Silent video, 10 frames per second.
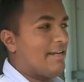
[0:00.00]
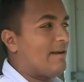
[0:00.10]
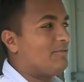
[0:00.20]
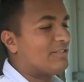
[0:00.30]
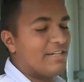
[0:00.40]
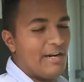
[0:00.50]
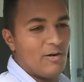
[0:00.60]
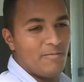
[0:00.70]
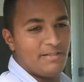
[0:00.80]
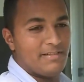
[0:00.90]
Yeah, I'm just kind
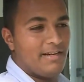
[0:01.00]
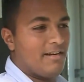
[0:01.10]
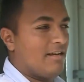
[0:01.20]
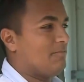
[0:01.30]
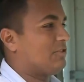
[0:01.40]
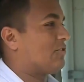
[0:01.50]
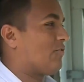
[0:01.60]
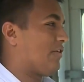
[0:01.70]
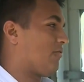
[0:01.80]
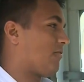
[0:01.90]
of a bit scared. I'm just
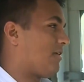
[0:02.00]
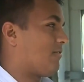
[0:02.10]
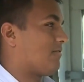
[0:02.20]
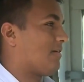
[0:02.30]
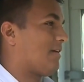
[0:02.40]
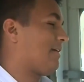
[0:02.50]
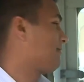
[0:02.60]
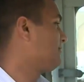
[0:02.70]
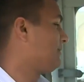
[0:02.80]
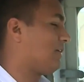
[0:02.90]
looking around like,
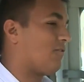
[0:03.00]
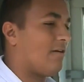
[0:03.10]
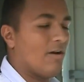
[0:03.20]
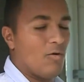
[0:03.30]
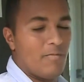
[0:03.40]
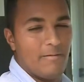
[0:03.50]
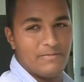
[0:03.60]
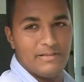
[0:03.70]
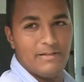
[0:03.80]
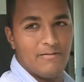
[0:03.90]
you know, I hope
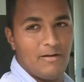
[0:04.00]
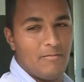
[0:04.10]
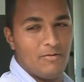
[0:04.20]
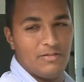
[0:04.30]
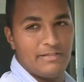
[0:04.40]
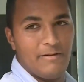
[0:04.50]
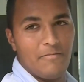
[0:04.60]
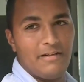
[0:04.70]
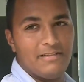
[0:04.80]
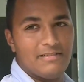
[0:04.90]
I'm safe. I'm on the safe
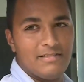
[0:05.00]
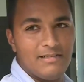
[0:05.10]
place.